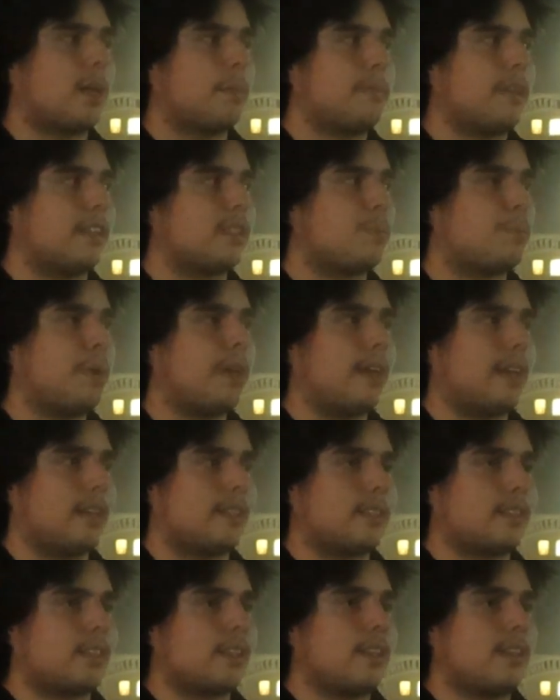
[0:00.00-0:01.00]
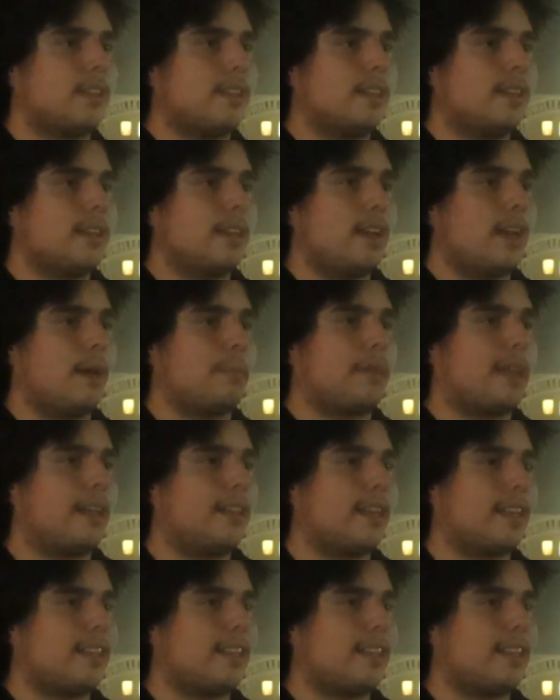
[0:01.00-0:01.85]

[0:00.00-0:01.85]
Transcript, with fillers: something's pissed. I'm getting